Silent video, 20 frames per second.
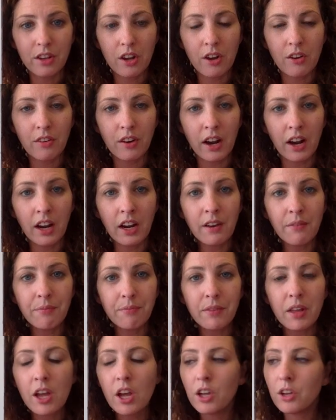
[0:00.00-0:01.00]
All right?
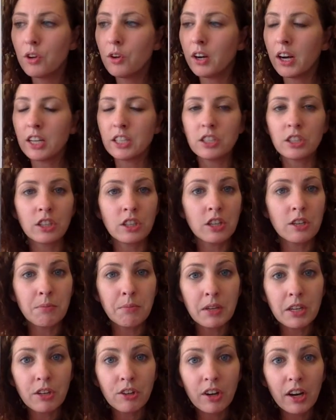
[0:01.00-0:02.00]
You guys are going to
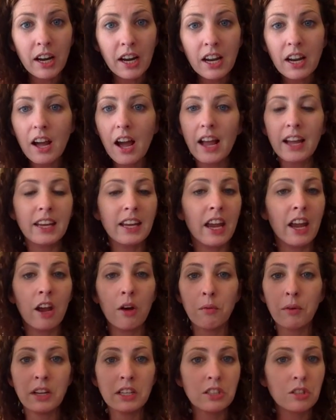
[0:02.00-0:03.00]
be great. I
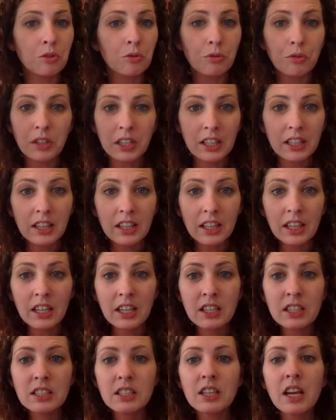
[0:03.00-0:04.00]
can't wait to read
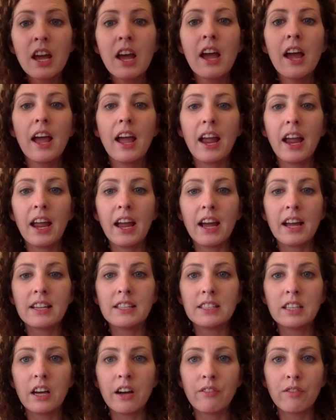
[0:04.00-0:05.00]
these.
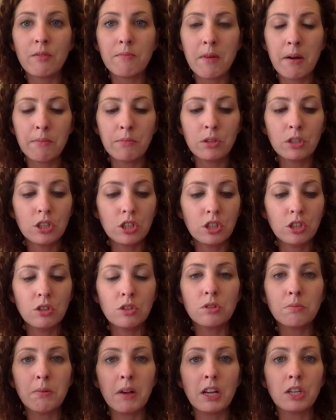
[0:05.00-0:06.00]
And remember to
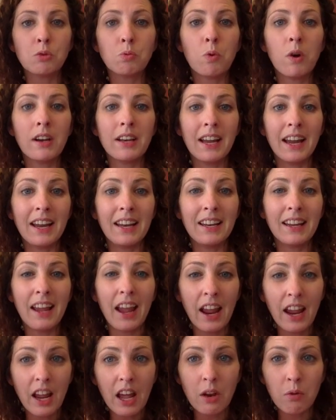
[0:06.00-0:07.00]
use page
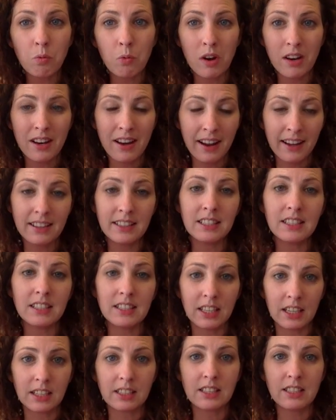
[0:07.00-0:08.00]
188 and
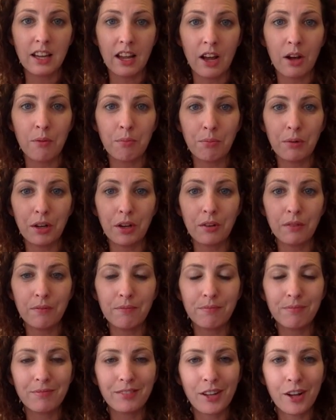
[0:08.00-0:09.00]
196 to help you.
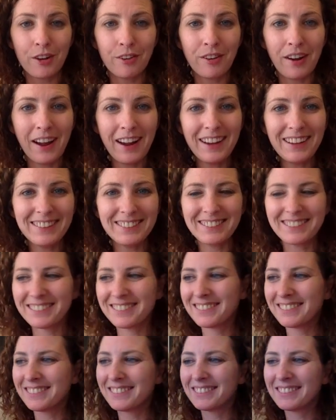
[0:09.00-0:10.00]
All right?
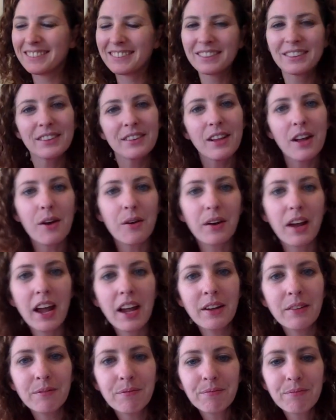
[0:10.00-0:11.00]

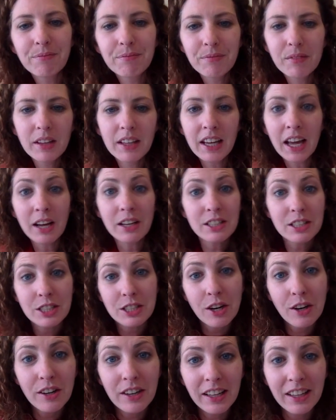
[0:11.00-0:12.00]
Okay, get
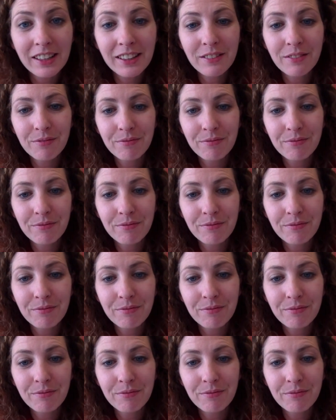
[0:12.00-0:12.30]
started.